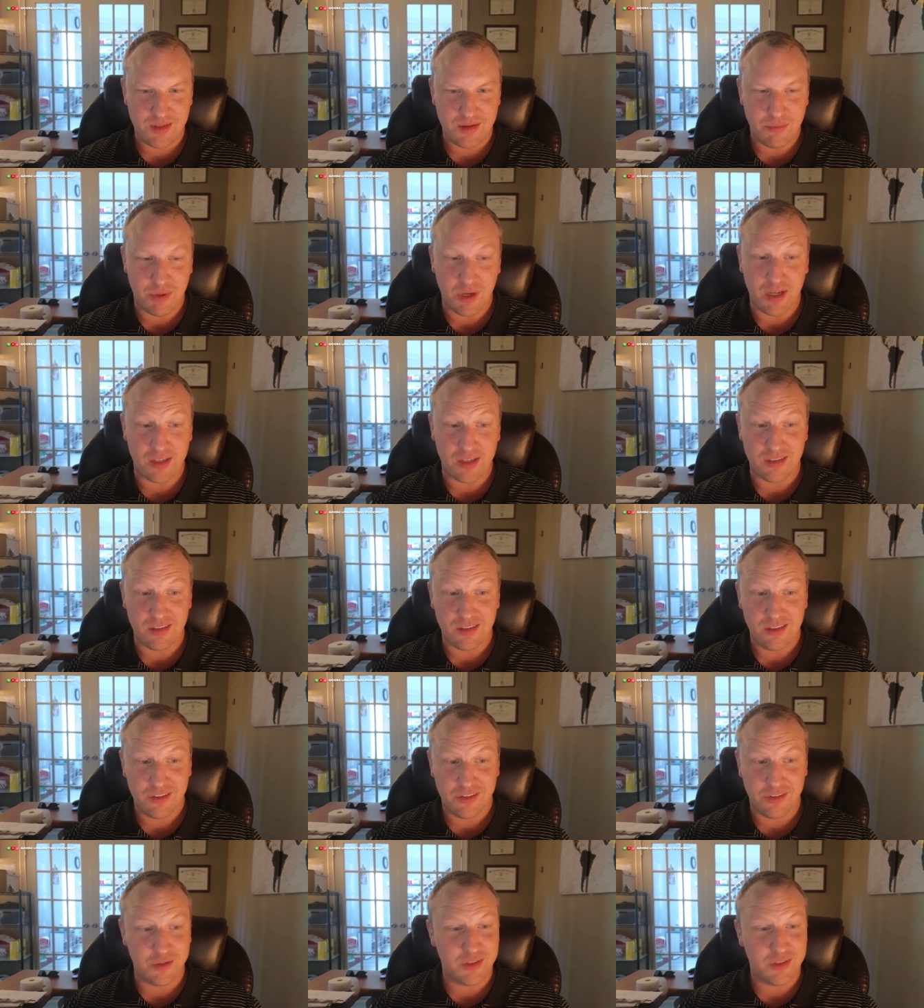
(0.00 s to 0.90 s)
but that is
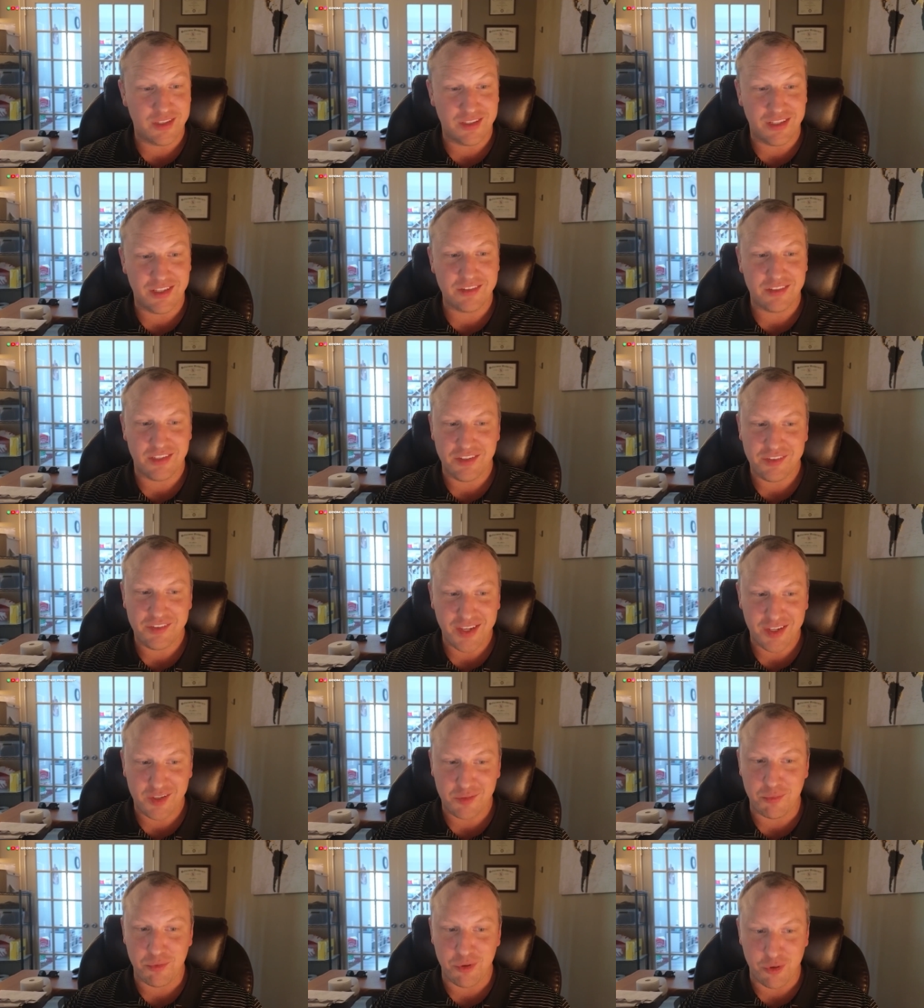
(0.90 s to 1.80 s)
terrible. Th- these
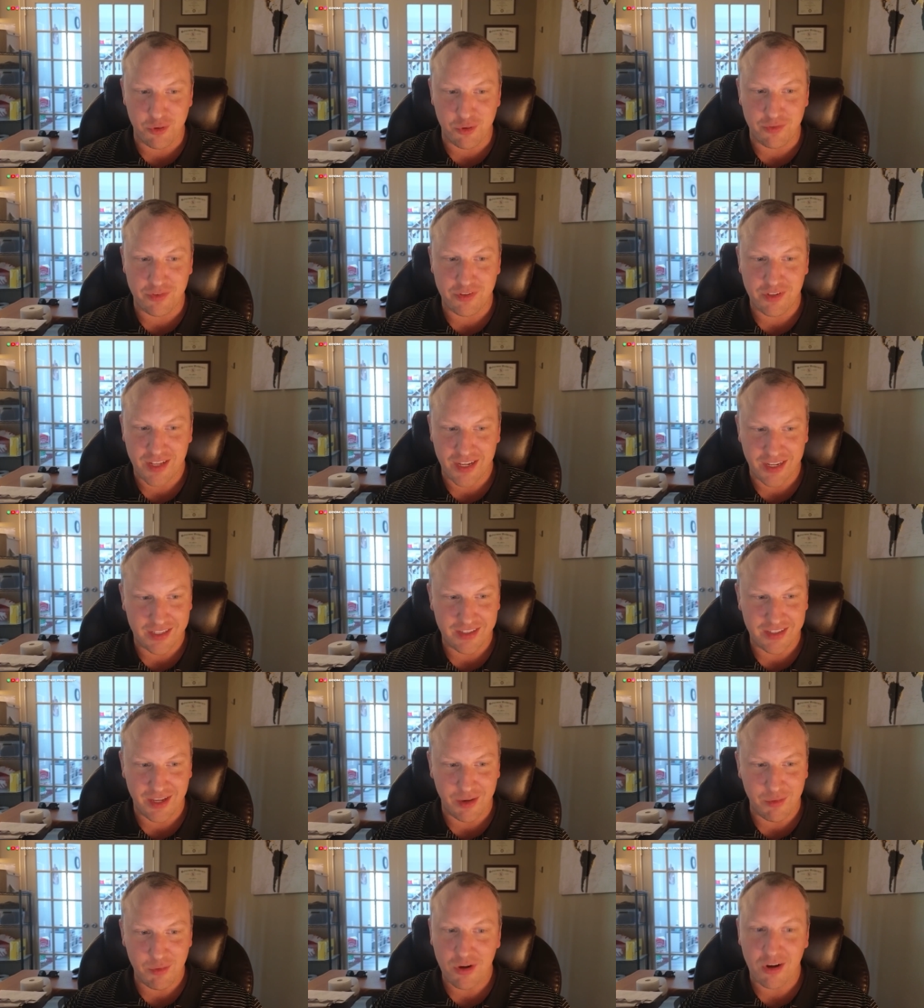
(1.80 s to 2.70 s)
things moved. Like
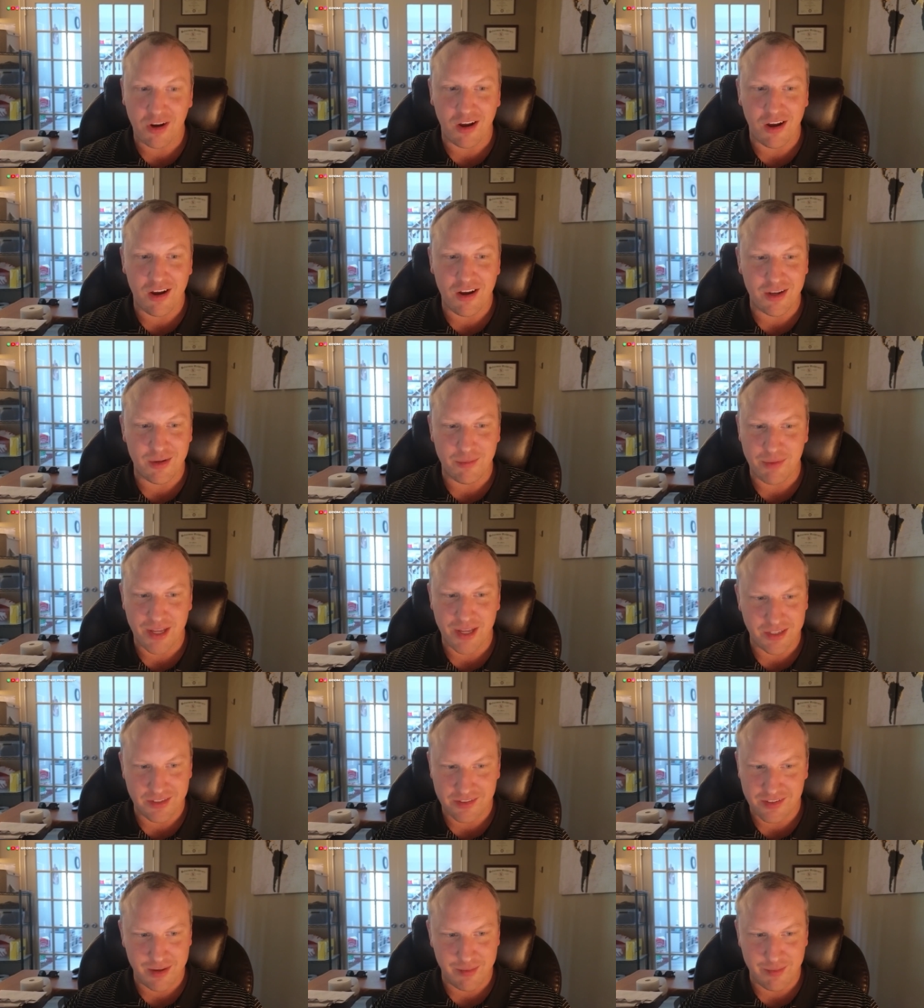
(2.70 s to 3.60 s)
they were gone by the
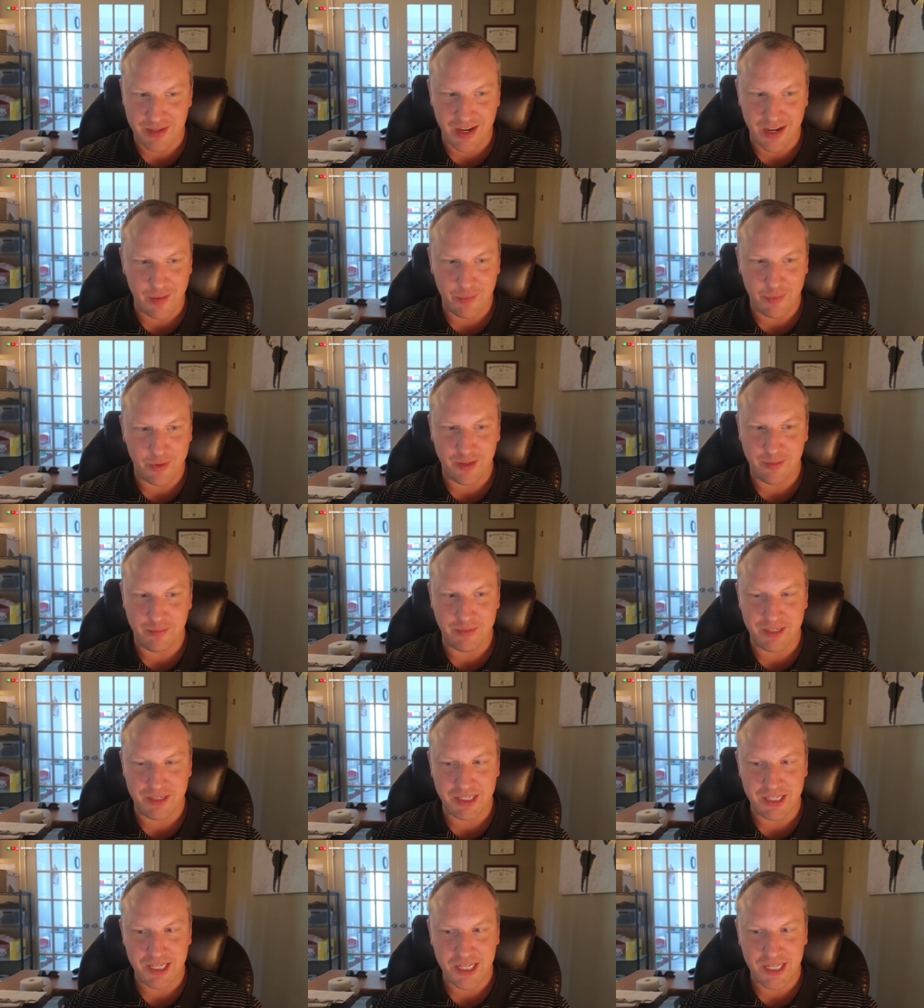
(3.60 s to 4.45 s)
time they IP'd me.